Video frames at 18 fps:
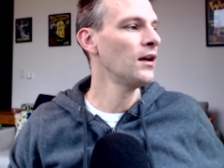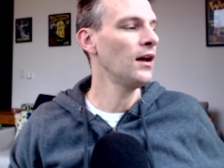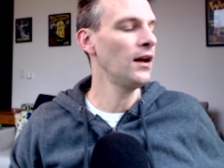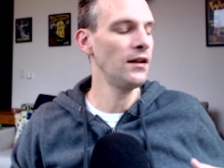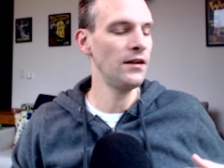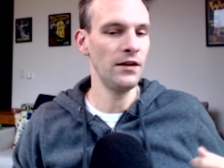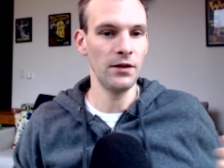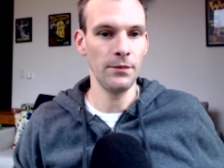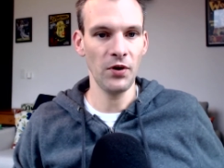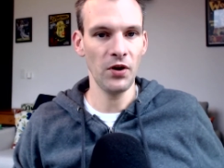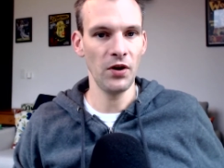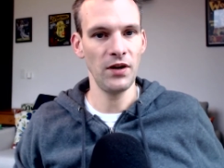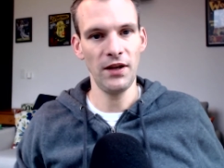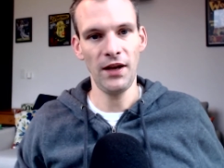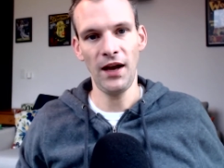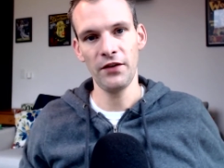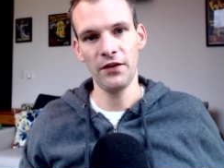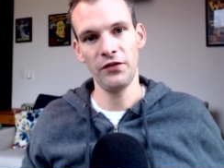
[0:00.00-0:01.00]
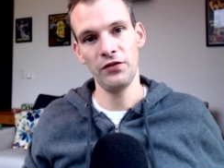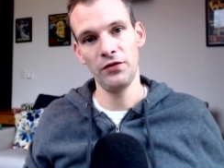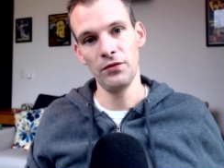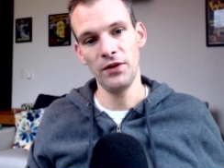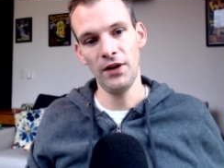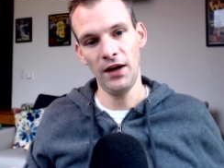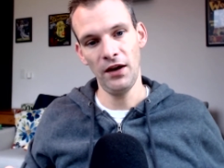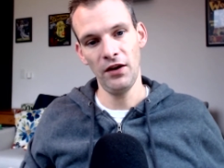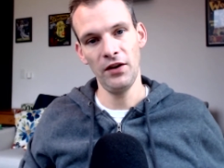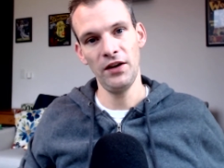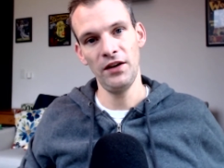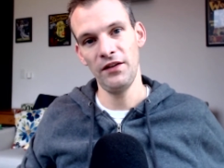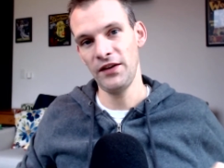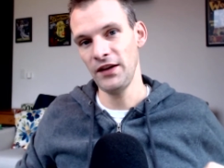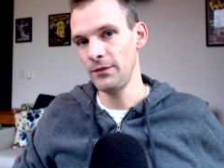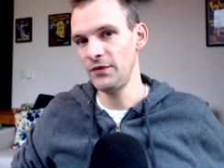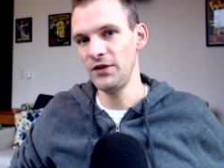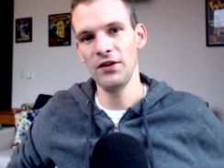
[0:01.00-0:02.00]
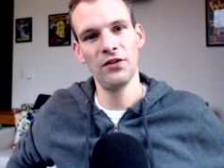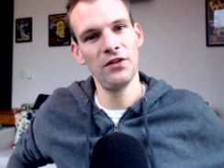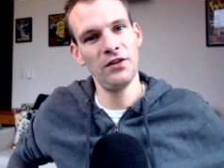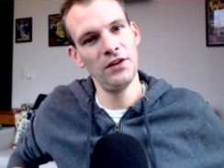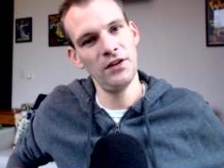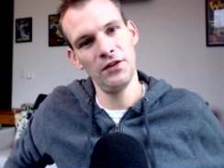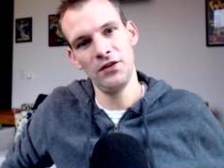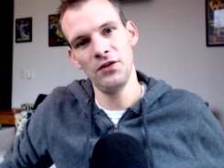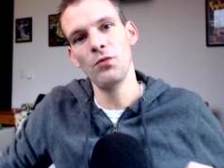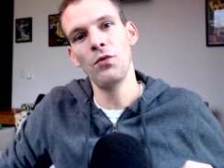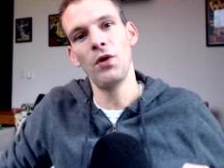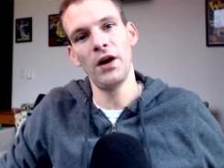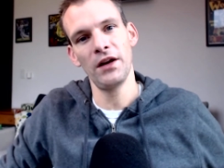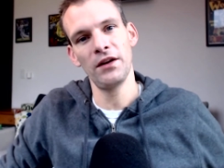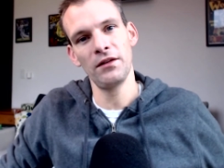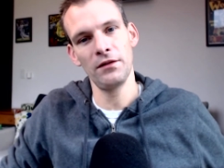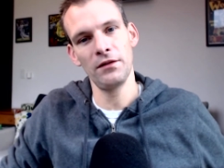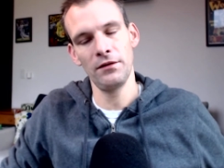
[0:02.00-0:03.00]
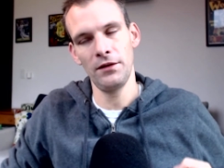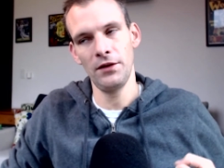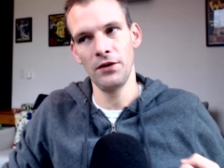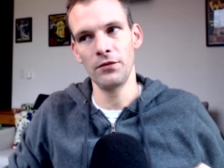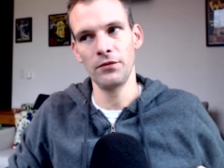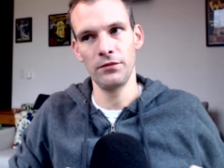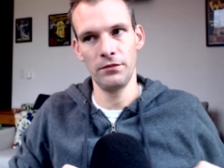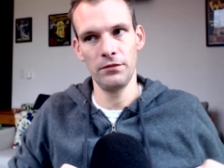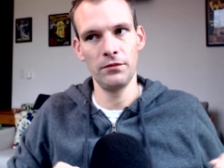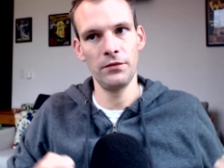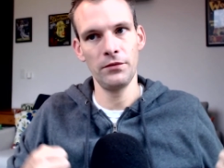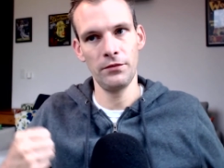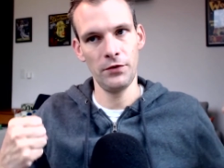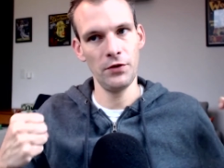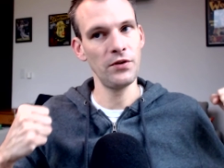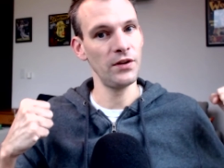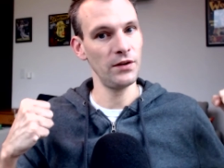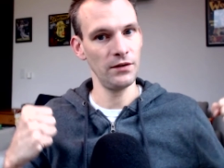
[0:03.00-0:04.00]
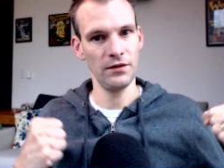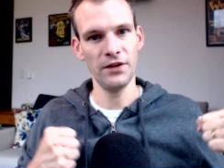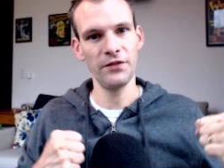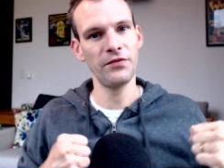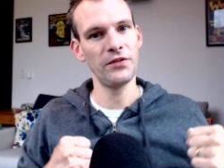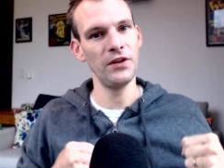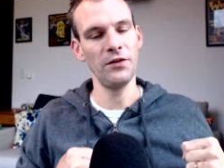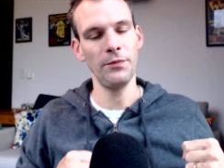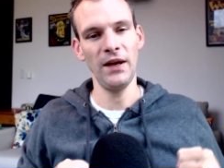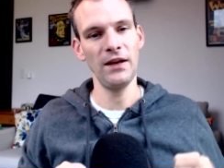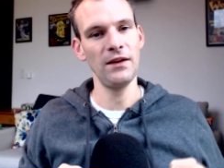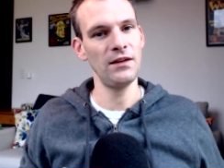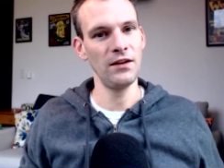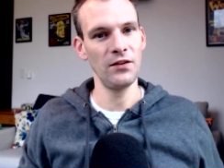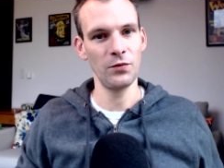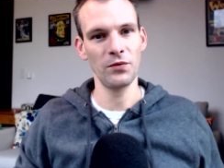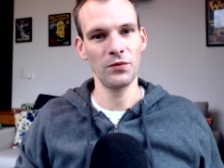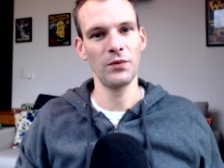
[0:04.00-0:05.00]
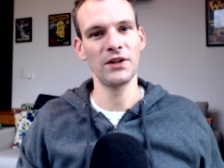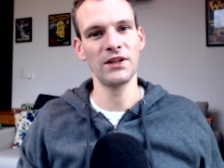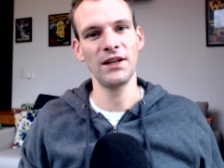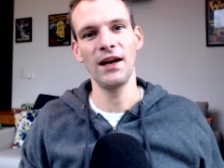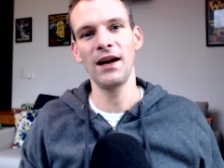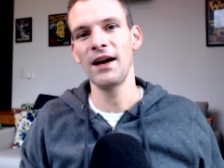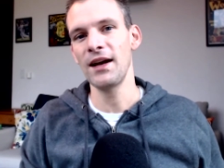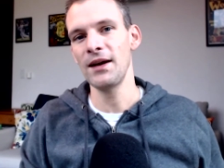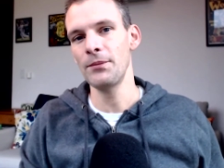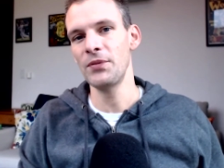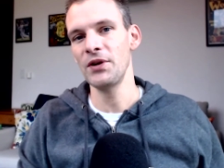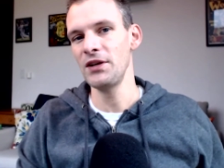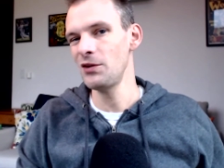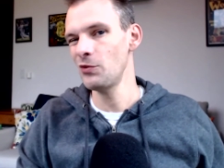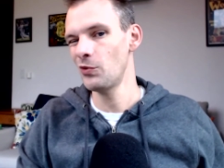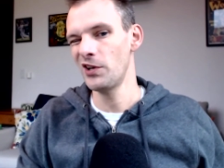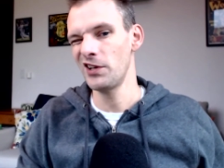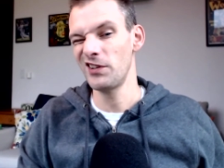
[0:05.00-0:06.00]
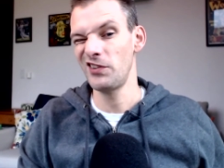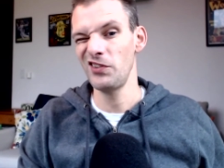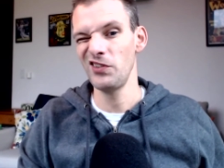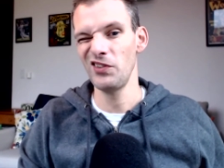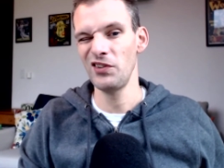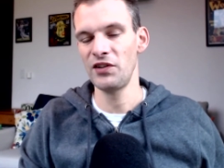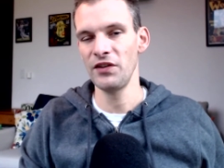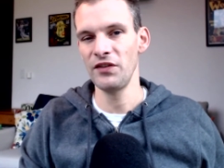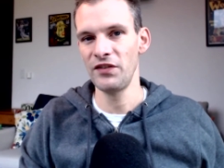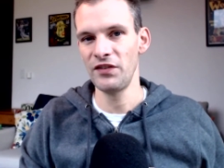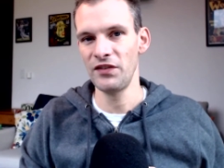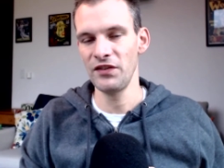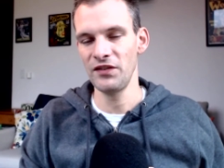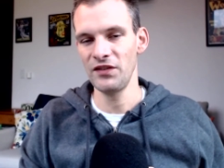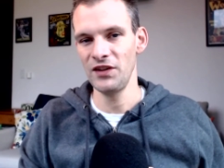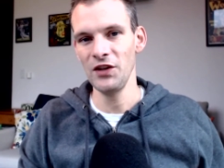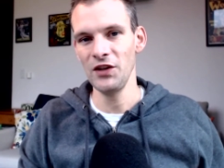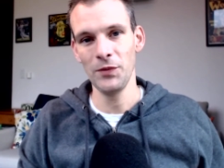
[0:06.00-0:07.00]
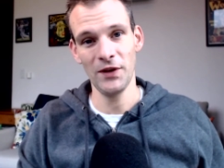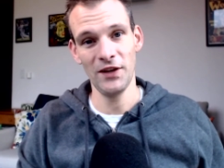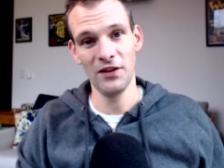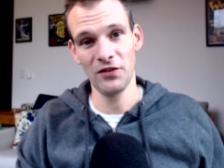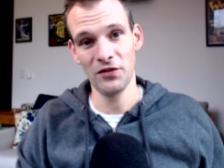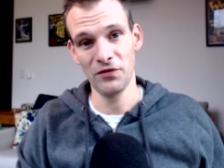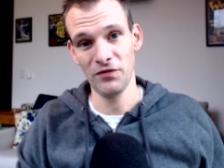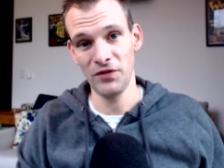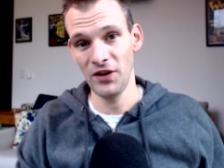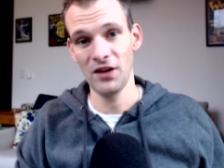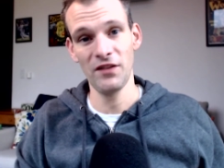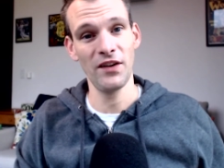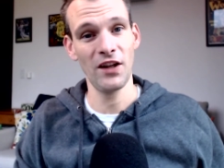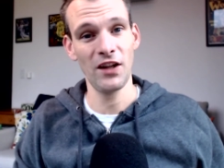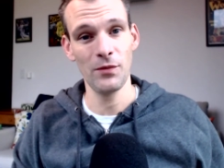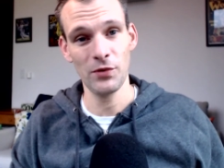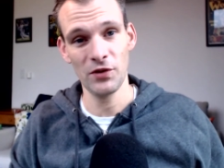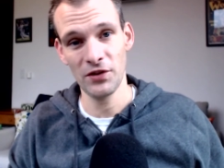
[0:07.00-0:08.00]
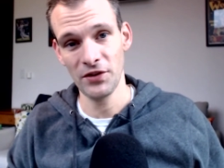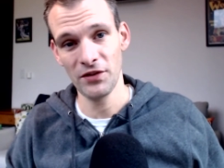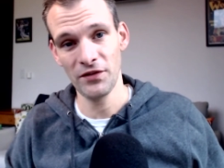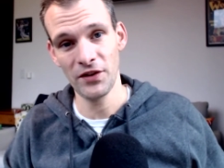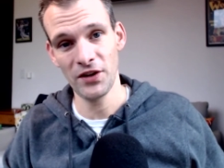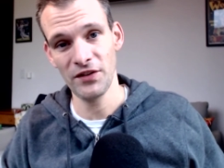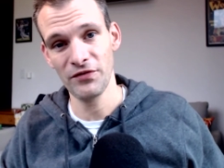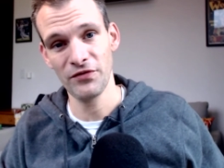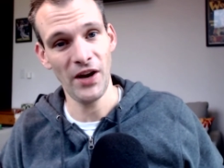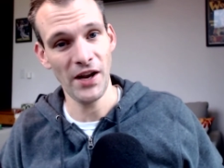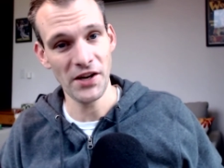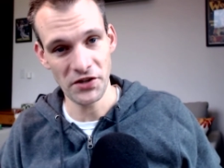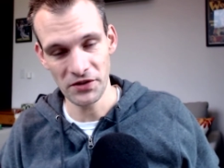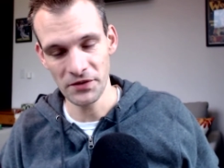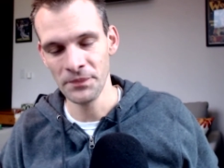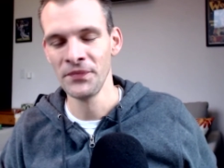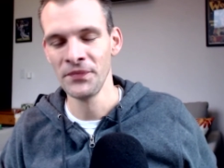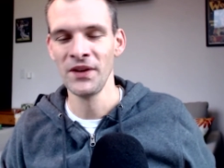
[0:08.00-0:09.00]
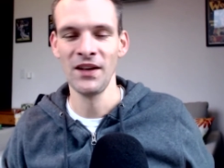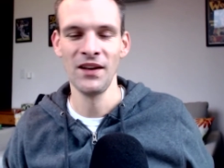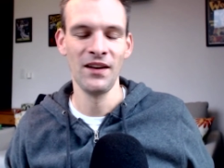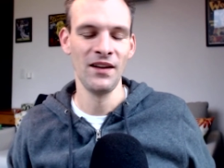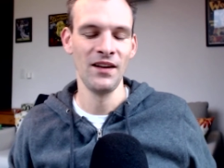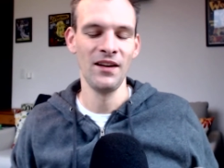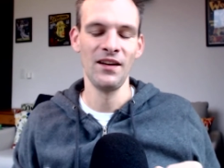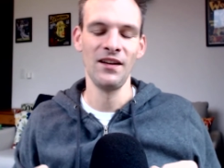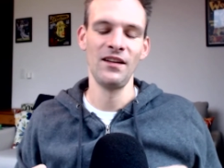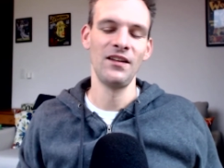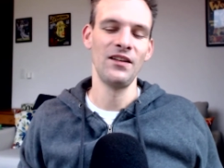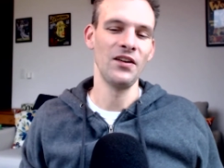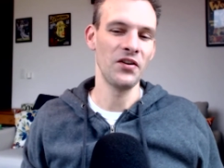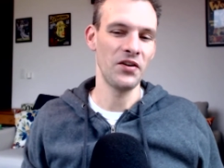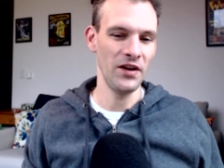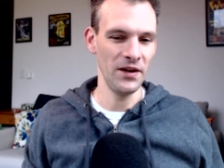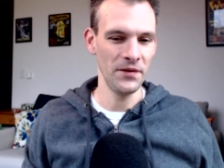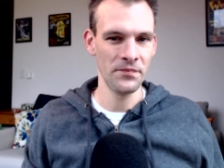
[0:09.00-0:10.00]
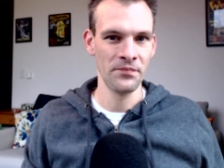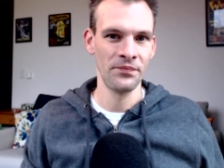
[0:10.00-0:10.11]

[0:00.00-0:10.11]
And then the party has to carry same deal. You you want you don't you can lift these paintings with one guy, but you want two because these paintings are very valuable and they're very fragile. Okay.